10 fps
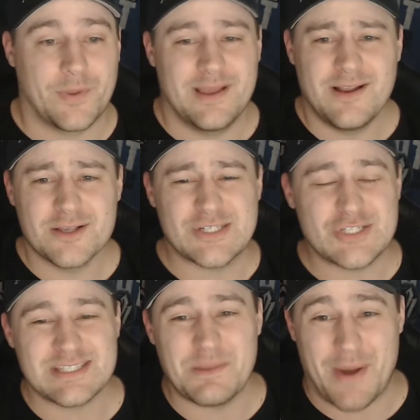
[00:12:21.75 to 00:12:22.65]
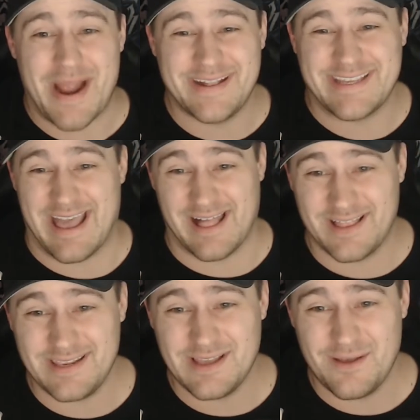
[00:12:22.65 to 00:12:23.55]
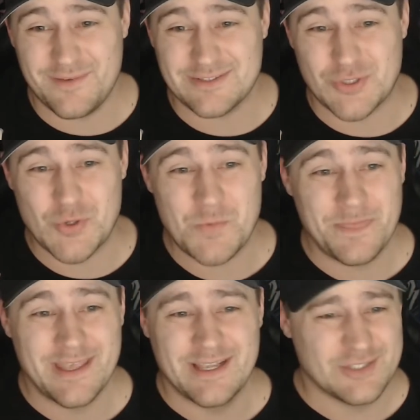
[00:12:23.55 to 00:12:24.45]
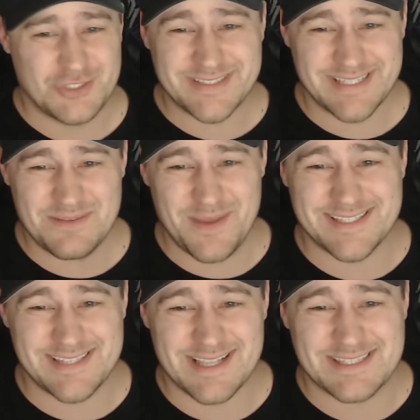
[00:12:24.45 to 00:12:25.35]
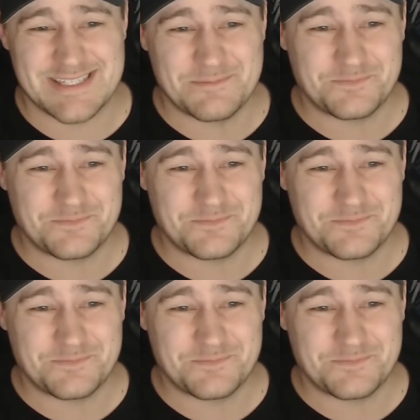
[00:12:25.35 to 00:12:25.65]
And also just the practicality of it too, just didn't make sense.